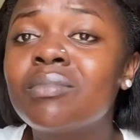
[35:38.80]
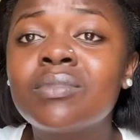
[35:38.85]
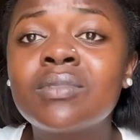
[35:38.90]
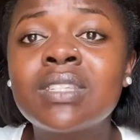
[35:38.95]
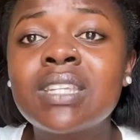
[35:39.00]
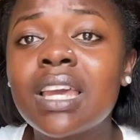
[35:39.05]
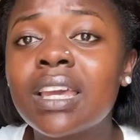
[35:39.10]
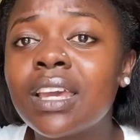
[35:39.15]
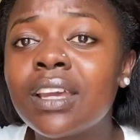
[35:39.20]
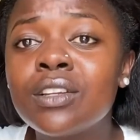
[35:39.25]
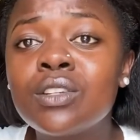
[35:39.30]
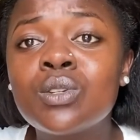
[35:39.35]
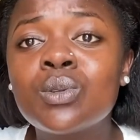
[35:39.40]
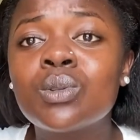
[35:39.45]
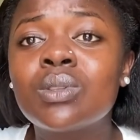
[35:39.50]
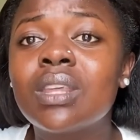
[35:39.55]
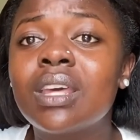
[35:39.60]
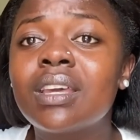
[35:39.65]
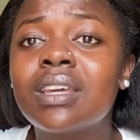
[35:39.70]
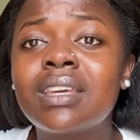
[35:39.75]
taken to
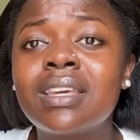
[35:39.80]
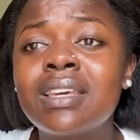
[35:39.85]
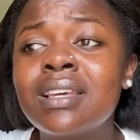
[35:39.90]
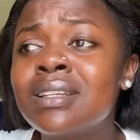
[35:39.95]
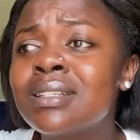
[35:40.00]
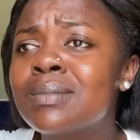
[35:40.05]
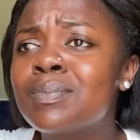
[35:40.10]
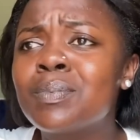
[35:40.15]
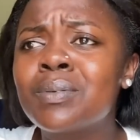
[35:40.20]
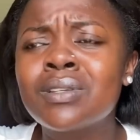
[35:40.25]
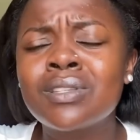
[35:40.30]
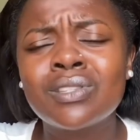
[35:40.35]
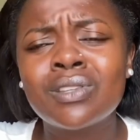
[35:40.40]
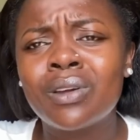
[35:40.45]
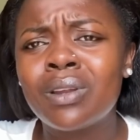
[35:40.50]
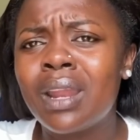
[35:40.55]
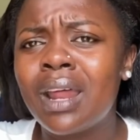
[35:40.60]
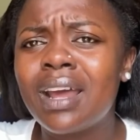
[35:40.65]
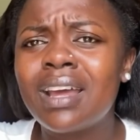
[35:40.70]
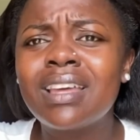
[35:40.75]
the king's
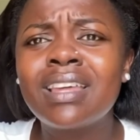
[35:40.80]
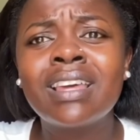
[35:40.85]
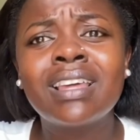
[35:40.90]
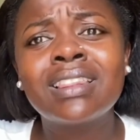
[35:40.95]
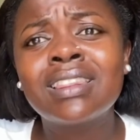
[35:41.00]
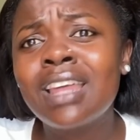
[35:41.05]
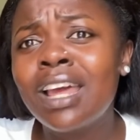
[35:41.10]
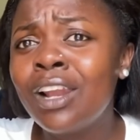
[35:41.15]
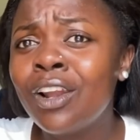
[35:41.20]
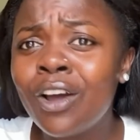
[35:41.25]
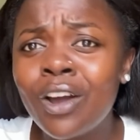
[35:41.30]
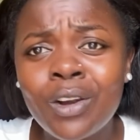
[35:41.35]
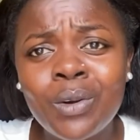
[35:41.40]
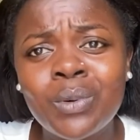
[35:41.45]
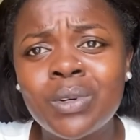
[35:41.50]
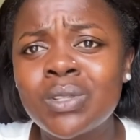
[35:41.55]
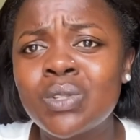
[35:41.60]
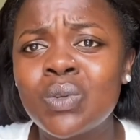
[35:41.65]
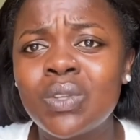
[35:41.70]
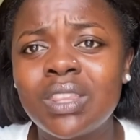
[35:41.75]
prisoner, the Lord
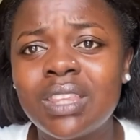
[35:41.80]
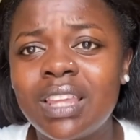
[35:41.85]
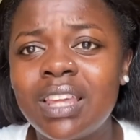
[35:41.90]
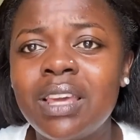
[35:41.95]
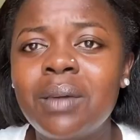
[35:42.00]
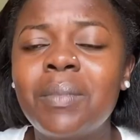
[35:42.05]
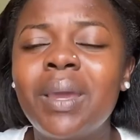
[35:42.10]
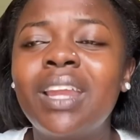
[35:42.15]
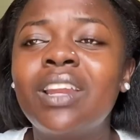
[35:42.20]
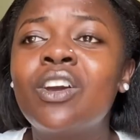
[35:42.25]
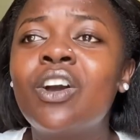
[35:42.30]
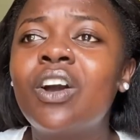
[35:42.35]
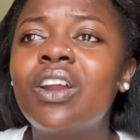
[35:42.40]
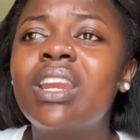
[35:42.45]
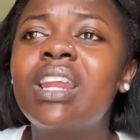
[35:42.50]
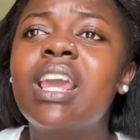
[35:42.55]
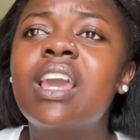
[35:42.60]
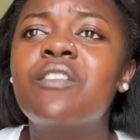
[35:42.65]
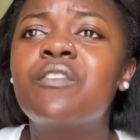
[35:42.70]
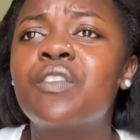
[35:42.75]
was with him, and
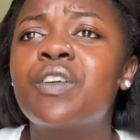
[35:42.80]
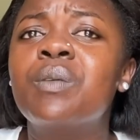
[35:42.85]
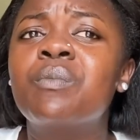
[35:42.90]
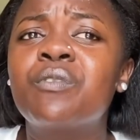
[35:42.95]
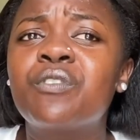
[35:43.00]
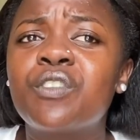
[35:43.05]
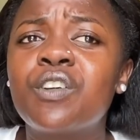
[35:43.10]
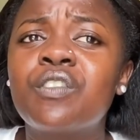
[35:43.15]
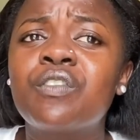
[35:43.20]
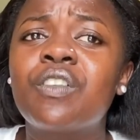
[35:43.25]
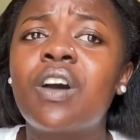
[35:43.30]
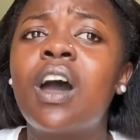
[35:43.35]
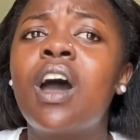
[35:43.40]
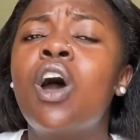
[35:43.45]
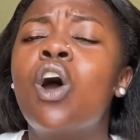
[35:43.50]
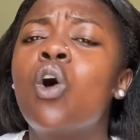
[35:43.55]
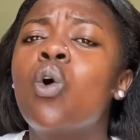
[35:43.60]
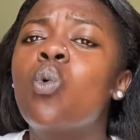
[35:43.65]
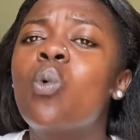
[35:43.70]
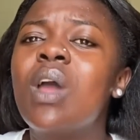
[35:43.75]
God gave him favor
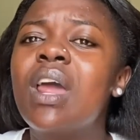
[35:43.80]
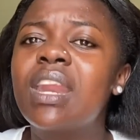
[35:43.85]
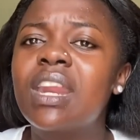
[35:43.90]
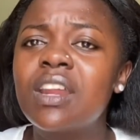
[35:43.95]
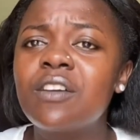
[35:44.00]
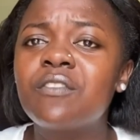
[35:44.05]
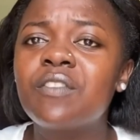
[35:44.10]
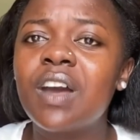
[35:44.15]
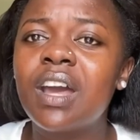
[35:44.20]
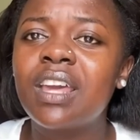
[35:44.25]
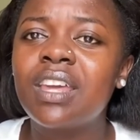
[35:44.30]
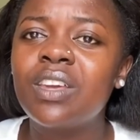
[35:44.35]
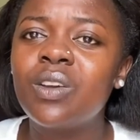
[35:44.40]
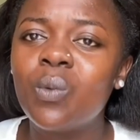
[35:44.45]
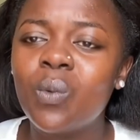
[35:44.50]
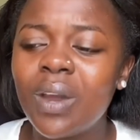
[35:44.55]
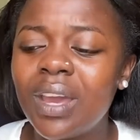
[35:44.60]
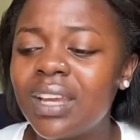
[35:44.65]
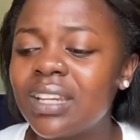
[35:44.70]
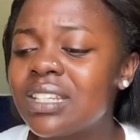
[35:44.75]
wherever he
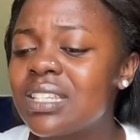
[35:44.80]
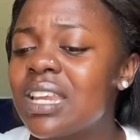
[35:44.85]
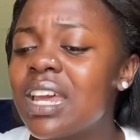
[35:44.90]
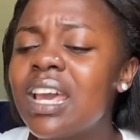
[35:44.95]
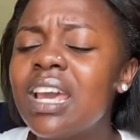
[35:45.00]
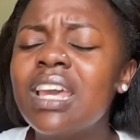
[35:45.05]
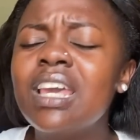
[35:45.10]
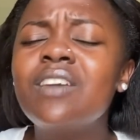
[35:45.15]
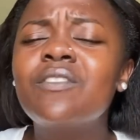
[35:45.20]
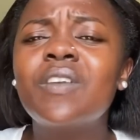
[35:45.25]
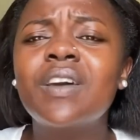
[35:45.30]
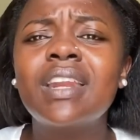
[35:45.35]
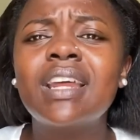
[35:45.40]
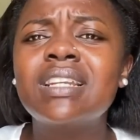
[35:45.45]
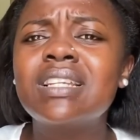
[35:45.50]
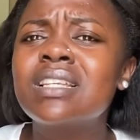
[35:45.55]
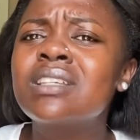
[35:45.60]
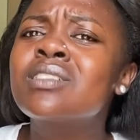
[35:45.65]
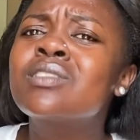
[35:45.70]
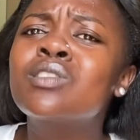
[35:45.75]
went. Even
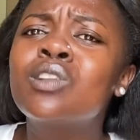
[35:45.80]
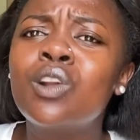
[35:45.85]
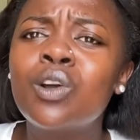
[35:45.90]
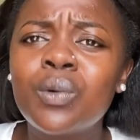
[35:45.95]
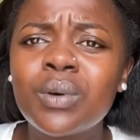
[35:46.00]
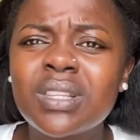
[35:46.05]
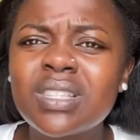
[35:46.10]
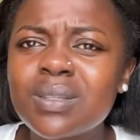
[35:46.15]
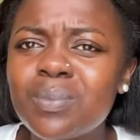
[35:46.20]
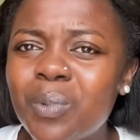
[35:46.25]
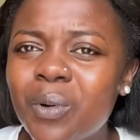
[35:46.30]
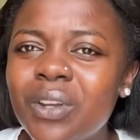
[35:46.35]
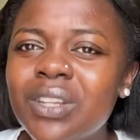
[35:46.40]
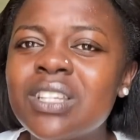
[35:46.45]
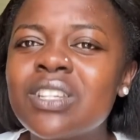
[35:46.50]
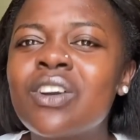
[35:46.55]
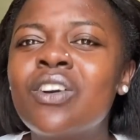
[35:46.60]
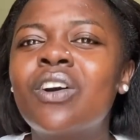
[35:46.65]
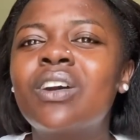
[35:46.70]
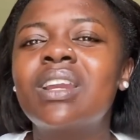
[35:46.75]
at his lowest
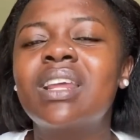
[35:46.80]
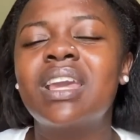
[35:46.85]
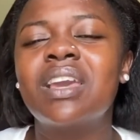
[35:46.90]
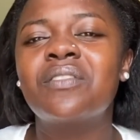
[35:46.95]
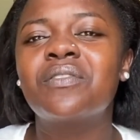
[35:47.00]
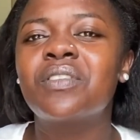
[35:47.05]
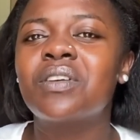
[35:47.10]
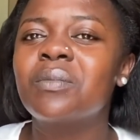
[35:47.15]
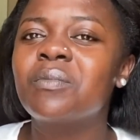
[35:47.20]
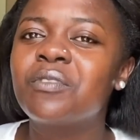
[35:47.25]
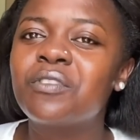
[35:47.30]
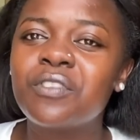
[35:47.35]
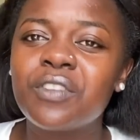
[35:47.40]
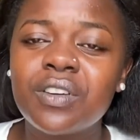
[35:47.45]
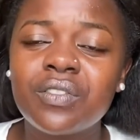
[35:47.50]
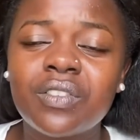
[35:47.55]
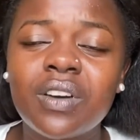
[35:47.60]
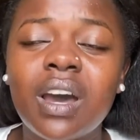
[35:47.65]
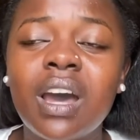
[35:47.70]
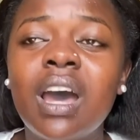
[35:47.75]
point, God gave him
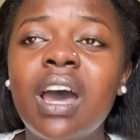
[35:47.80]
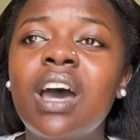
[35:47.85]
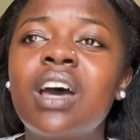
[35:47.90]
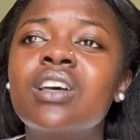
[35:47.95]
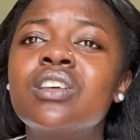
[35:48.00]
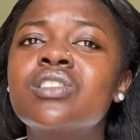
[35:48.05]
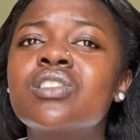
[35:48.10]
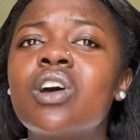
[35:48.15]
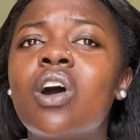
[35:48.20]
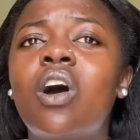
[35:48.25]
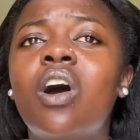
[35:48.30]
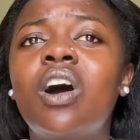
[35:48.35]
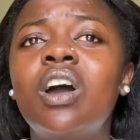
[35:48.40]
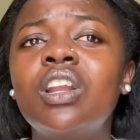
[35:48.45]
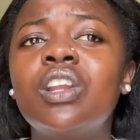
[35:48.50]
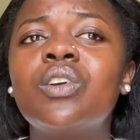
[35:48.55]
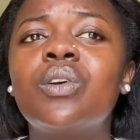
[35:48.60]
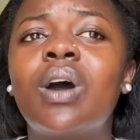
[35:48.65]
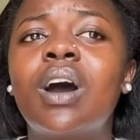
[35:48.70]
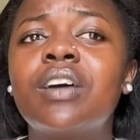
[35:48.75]
favor. So all
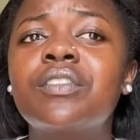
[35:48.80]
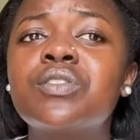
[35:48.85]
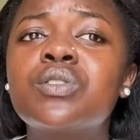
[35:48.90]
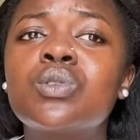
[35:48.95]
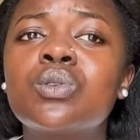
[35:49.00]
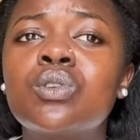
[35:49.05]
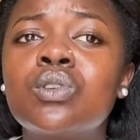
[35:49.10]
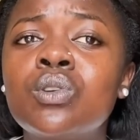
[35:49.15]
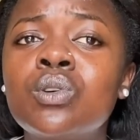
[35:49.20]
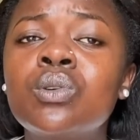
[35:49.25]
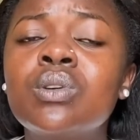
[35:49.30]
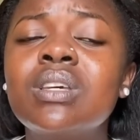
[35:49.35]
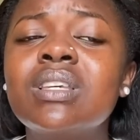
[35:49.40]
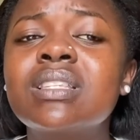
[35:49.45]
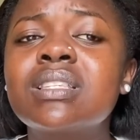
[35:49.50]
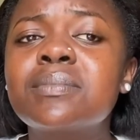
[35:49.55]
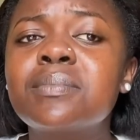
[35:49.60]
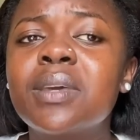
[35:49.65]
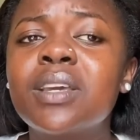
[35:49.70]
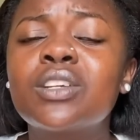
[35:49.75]
you have to do
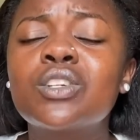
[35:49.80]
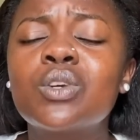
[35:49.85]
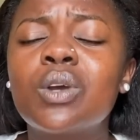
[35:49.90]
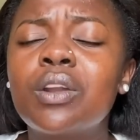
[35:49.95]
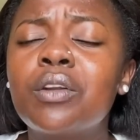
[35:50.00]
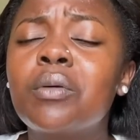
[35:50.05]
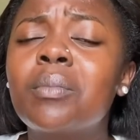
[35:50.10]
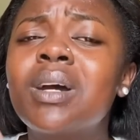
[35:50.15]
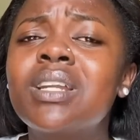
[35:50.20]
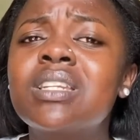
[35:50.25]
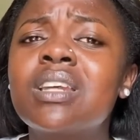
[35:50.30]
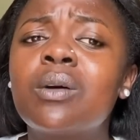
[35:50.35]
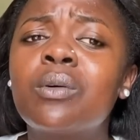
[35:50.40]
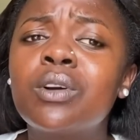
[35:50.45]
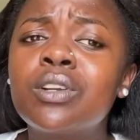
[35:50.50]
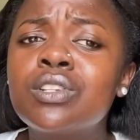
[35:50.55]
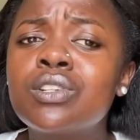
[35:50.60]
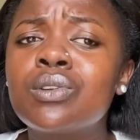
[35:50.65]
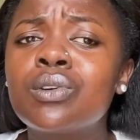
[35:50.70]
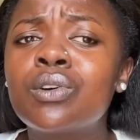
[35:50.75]
is make sure, no matter
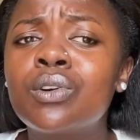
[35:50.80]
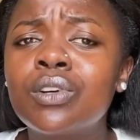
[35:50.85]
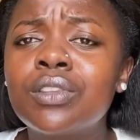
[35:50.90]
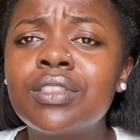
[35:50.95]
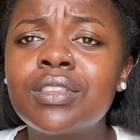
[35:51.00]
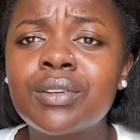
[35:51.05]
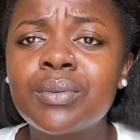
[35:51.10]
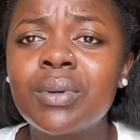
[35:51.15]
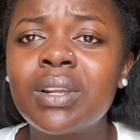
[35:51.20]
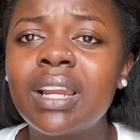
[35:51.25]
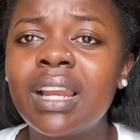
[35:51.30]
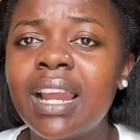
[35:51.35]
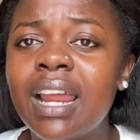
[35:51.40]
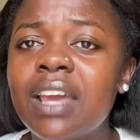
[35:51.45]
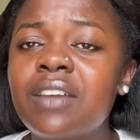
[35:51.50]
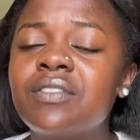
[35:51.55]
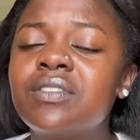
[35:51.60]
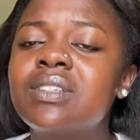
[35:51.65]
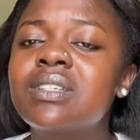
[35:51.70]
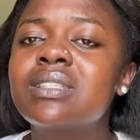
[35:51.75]
what you go through in
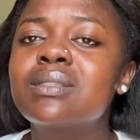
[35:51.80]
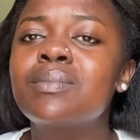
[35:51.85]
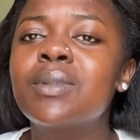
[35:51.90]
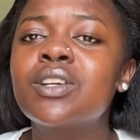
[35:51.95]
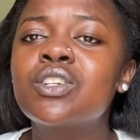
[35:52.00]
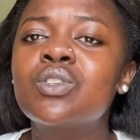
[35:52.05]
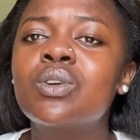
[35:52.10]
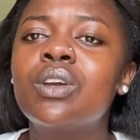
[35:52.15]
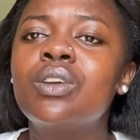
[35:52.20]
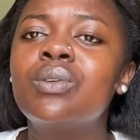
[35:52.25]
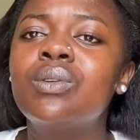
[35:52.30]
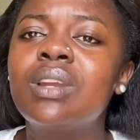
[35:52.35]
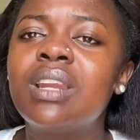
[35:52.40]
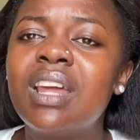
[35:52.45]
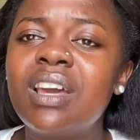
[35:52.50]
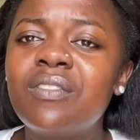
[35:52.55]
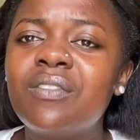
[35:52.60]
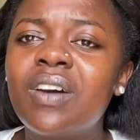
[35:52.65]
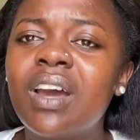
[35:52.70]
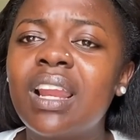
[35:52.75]
life, just make sure you
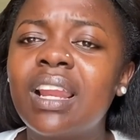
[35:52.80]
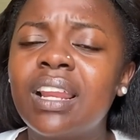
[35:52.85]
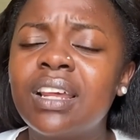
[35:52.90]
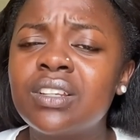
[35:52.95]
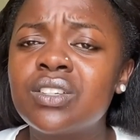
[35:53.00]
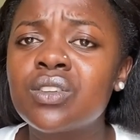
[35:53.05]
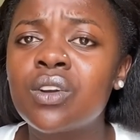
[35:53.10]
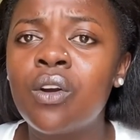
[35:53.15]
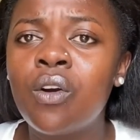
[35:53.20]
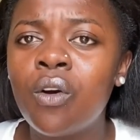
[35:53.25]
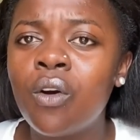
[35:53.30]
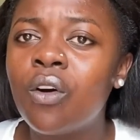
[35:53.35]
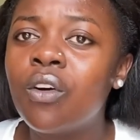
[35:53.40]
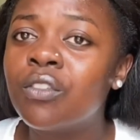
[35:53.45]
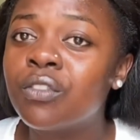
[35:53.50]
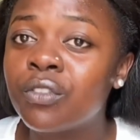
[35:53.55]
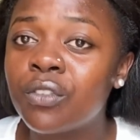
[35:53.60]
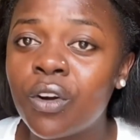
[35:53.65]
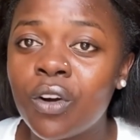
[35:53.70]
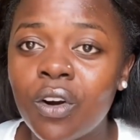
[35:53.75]
never let go
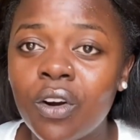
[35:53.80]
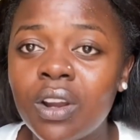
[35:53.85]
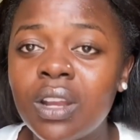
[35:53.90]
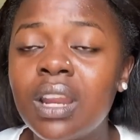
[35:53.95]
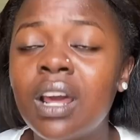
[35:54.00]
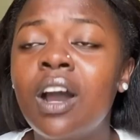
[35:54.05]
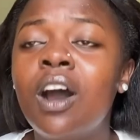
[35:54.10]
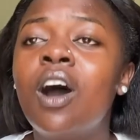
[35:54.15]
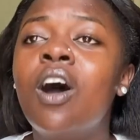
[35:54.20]
of God.